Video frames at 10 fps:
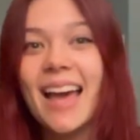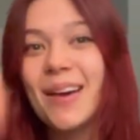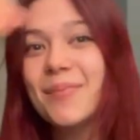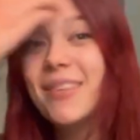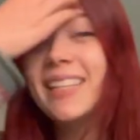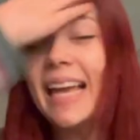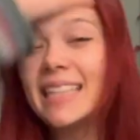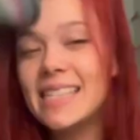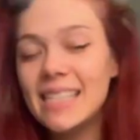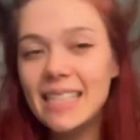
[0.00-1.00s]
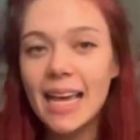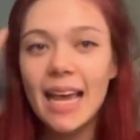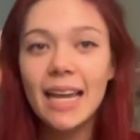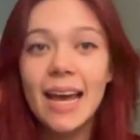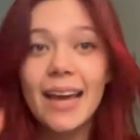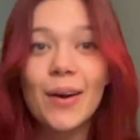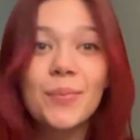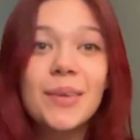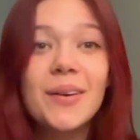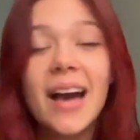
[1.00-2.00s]
I hope you liked it, and I
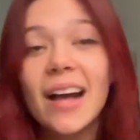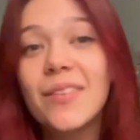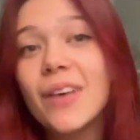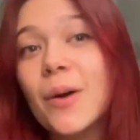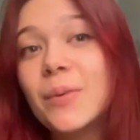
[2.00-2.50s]
hope you have a